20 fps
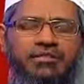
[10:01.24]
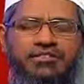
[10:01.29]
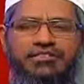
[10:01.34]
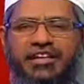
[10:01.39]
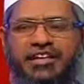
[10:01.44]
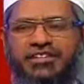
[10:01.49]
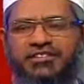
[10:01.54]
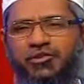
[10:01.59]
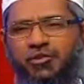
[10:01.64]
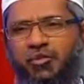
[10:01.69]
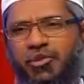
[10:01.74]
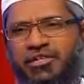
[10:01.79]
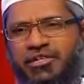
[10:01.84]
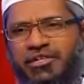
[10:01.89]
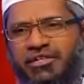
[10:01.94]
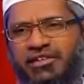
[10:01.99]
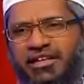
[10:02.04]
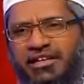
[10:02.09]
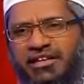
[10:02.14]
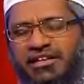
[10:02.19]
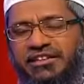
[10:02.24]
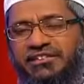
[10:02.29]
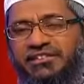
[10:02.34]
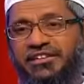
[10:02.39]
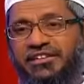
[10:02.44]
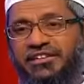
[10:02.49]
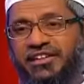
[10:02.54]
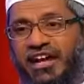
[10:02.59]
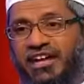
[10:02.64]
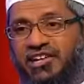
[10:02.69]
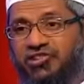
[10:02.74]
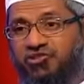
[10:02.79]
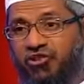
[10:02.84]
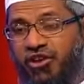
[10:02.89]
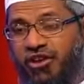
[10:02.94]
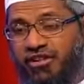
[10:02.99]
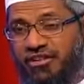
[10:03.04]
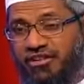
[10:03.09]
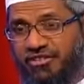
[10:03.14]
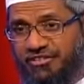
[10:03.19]
Sister has a question that is it
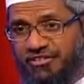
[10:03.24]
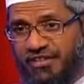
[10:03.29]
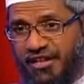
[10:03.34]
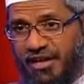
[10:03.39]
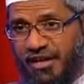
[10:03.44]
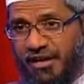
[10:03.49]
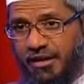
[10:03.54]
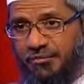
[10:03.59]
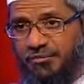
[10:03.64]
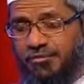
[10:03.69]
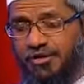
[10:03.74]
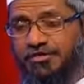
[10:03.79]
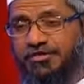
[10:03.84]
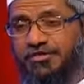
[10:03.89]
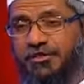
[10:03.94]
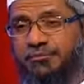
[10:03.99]
cultural in Islam?